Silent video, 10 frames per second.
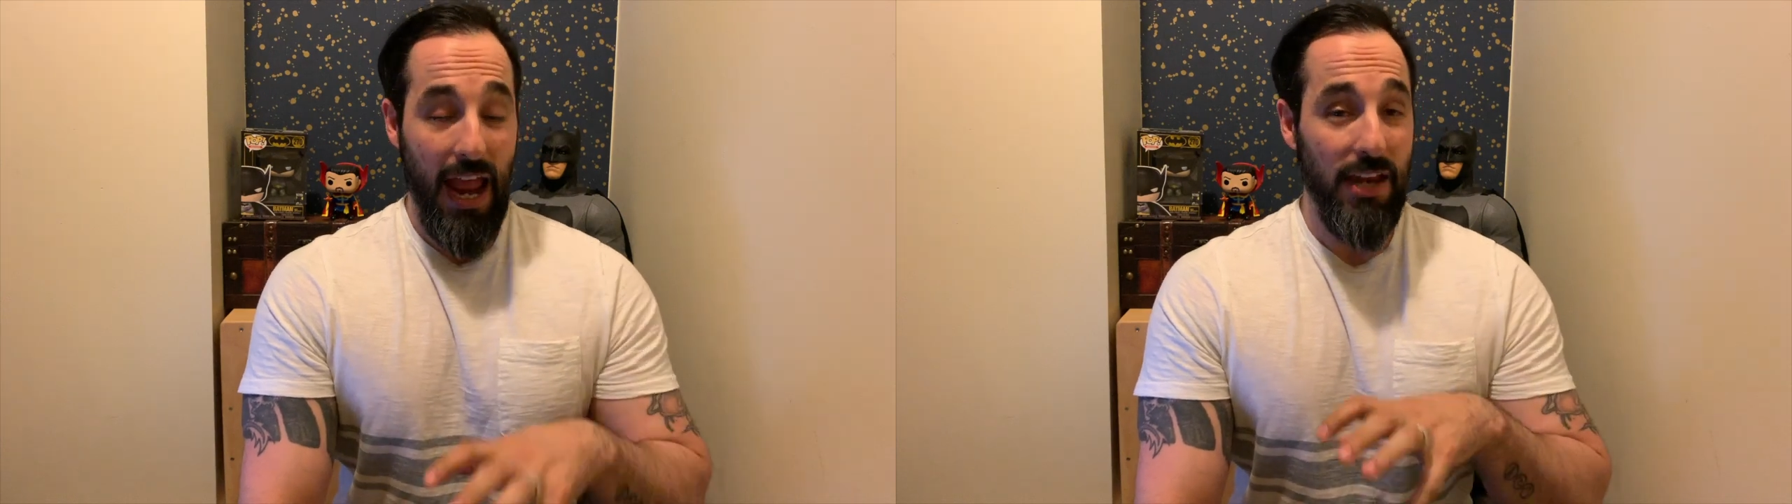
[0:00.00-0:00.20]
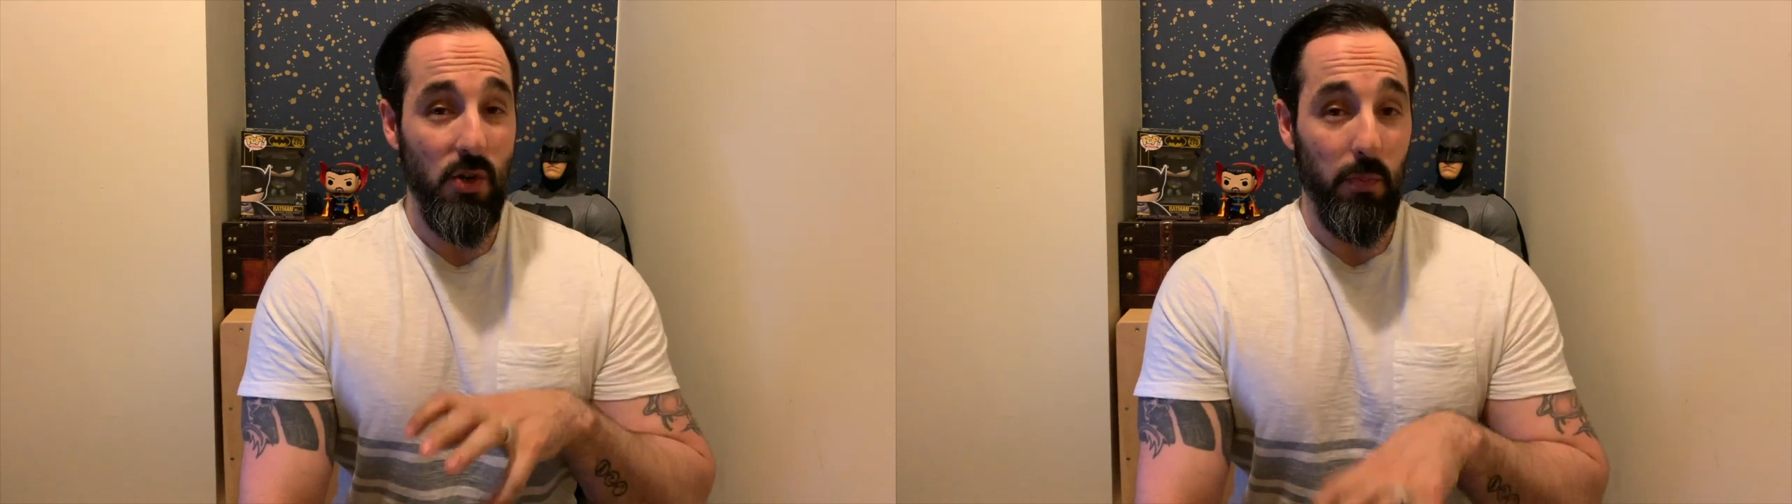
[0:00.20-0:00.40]

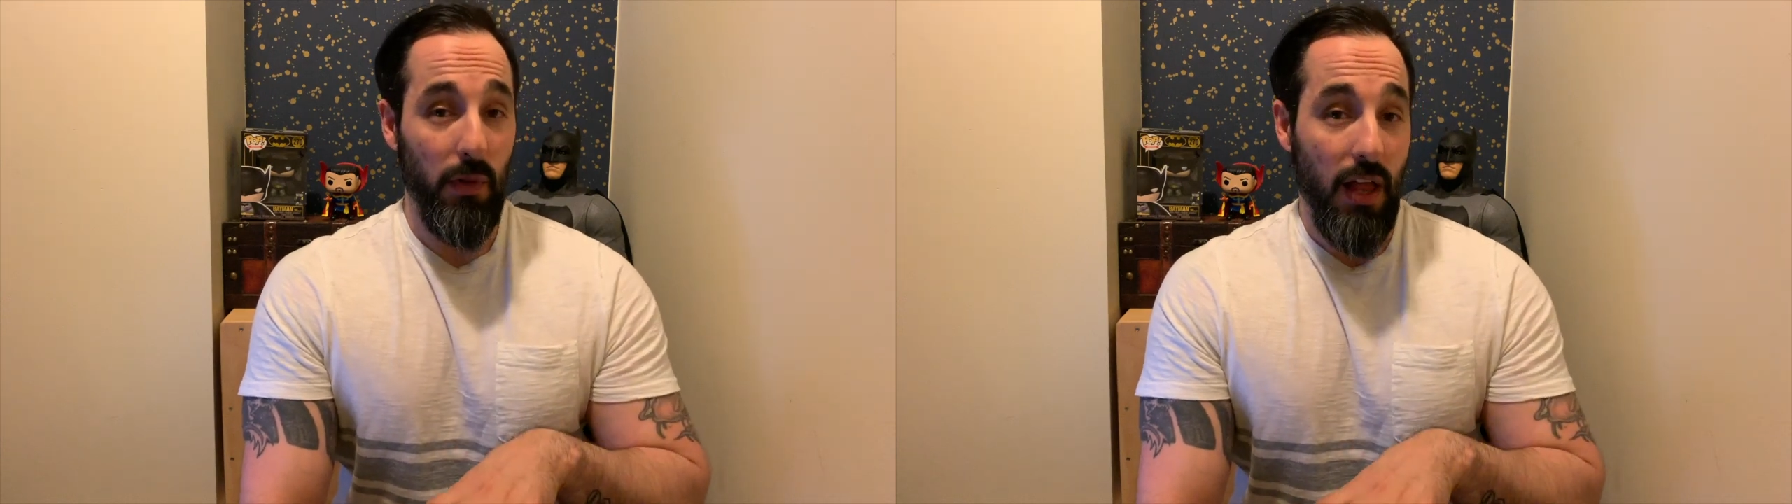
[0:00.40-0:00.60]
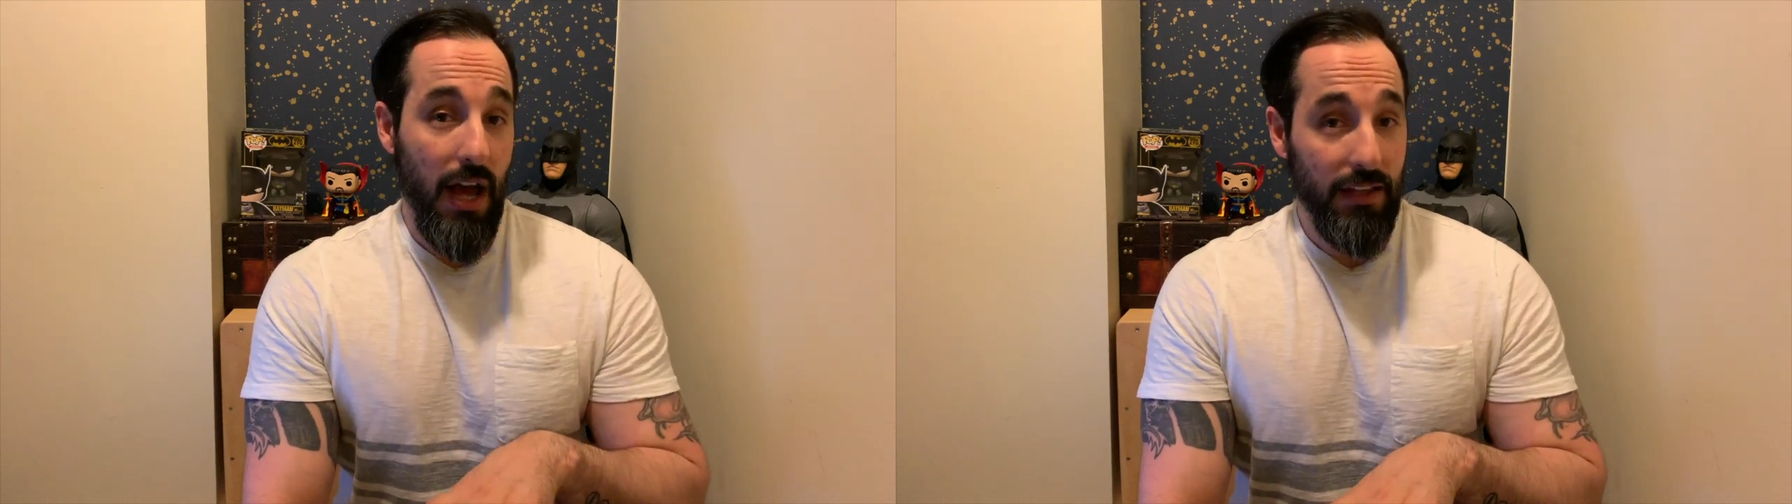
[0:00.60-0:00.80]
a new
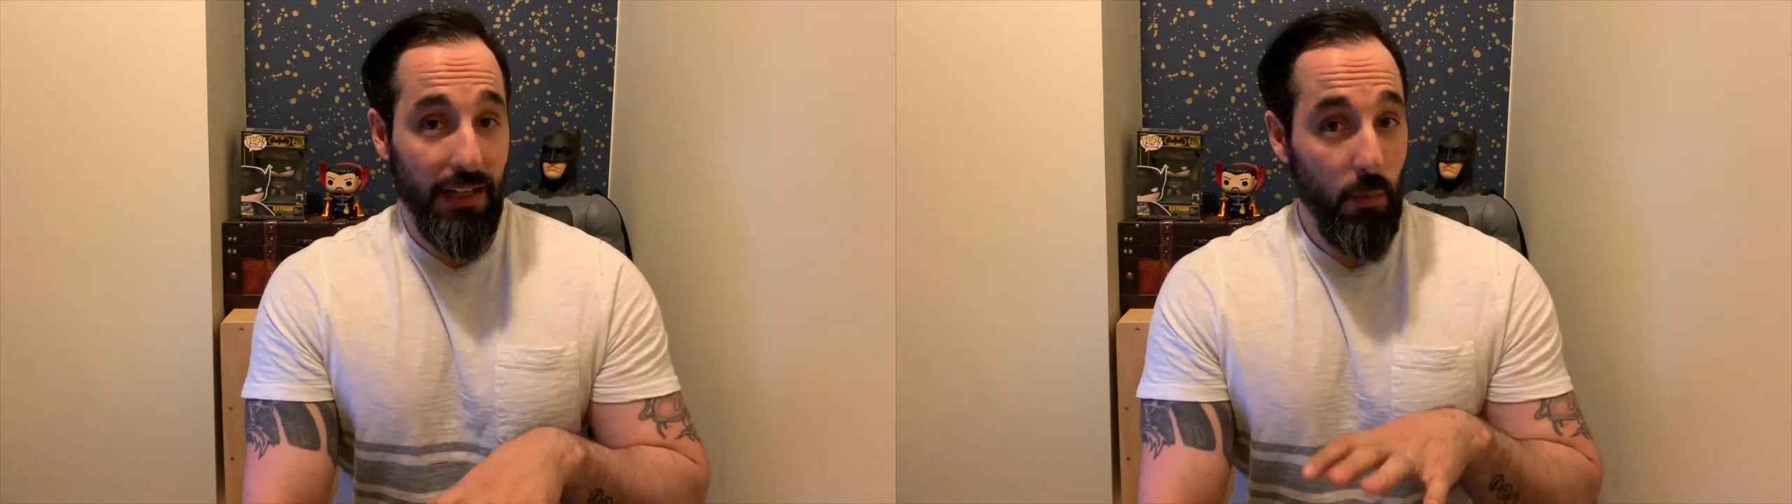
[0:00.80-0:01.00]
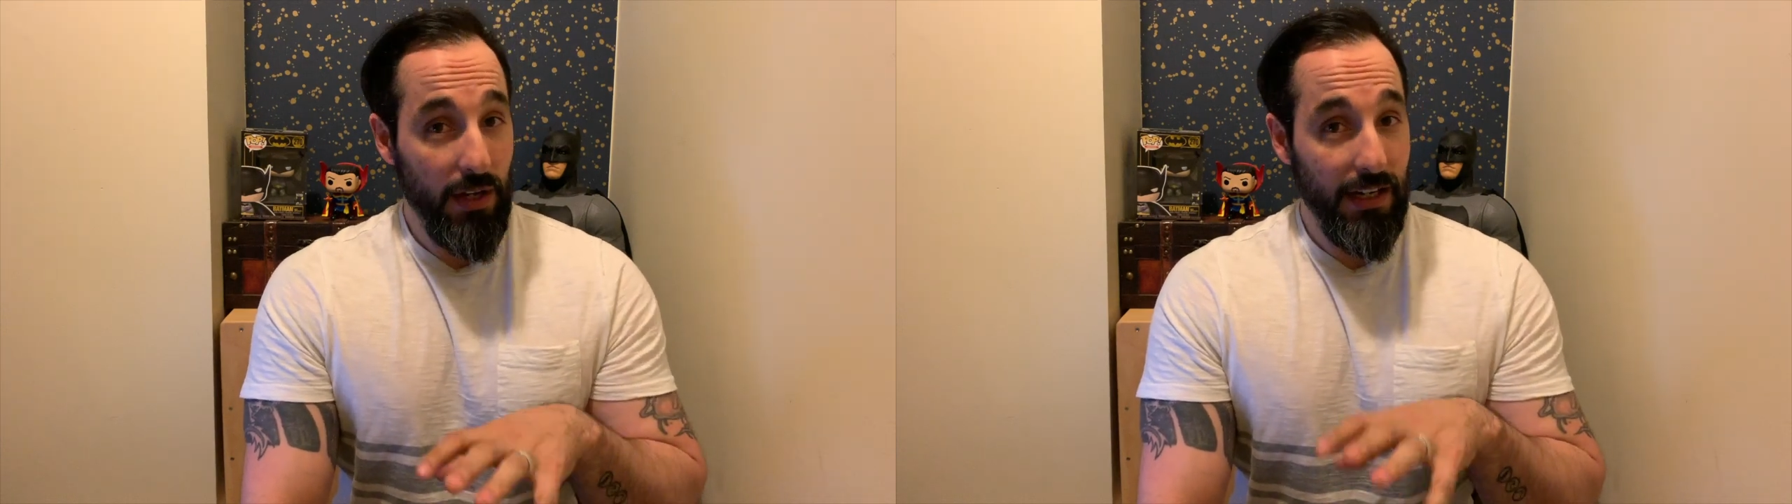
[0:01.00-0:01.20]
plot that we